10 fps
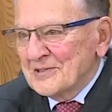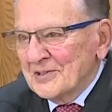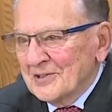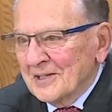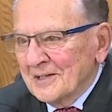Just the
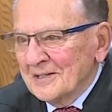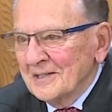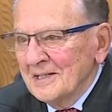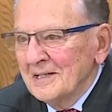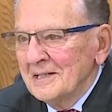ticket.
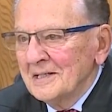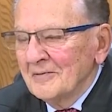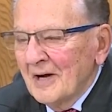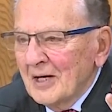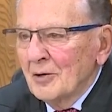Okay, thank if
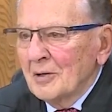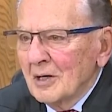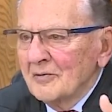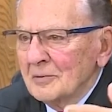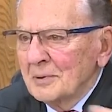you. If I don't, I'll
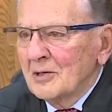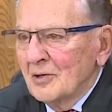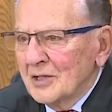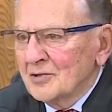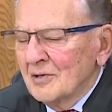give you a big
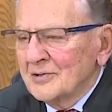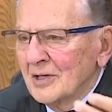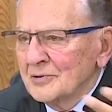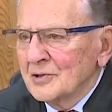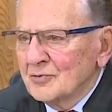lecture on telling the